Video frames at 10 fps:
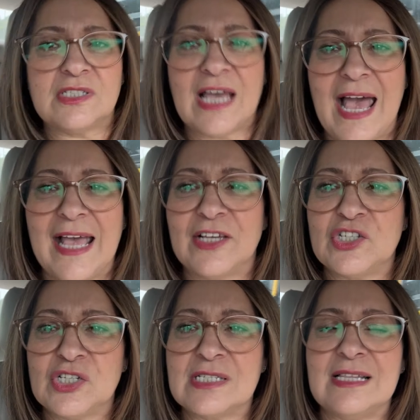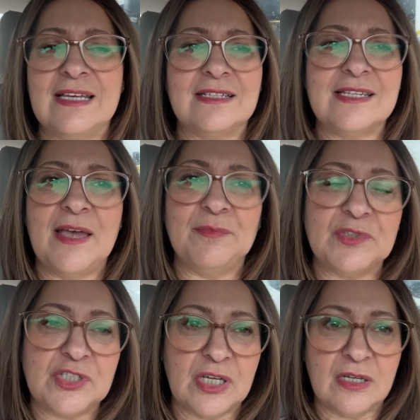to anxiously
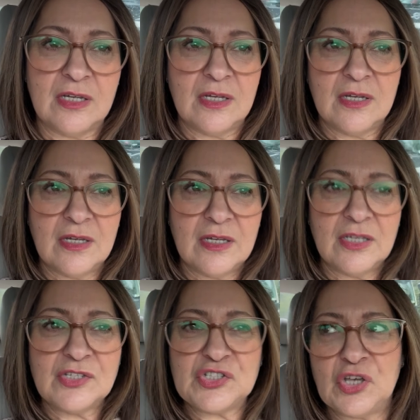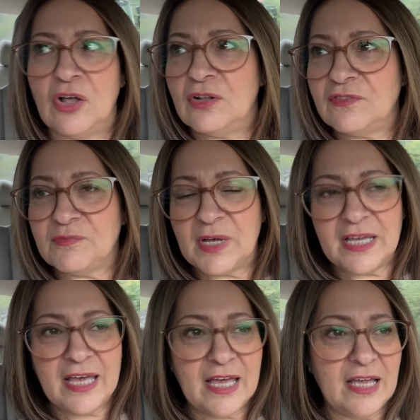attempt to solve my
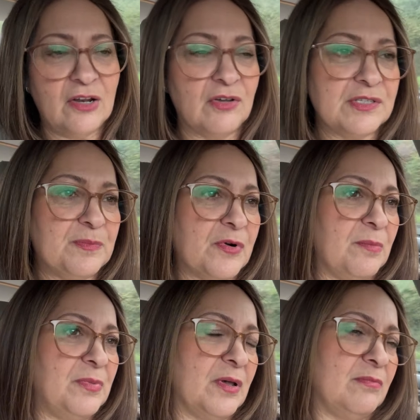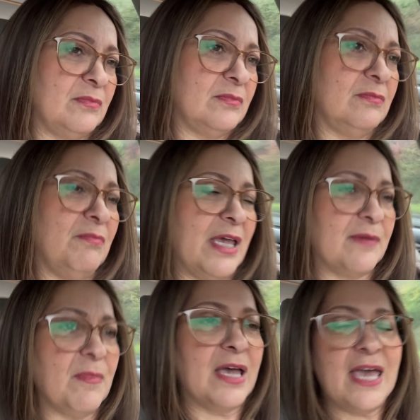hair loss problem, make
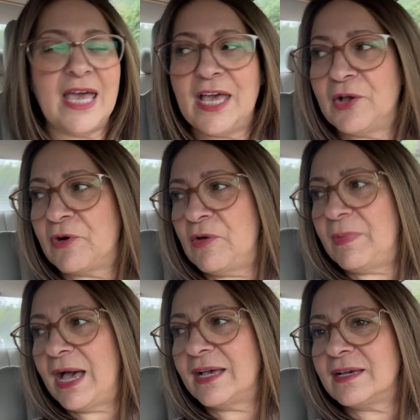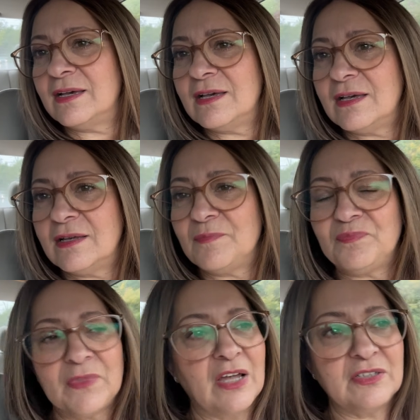my hair grow back.
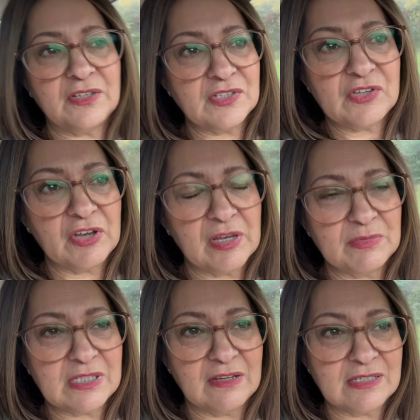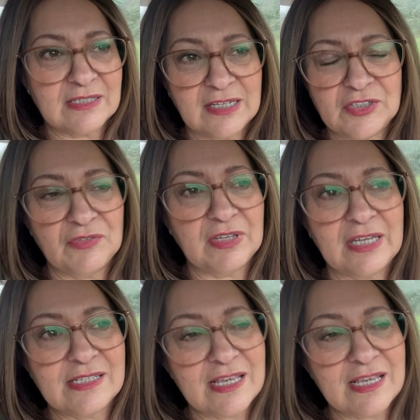Under the circumstances, I don't think it's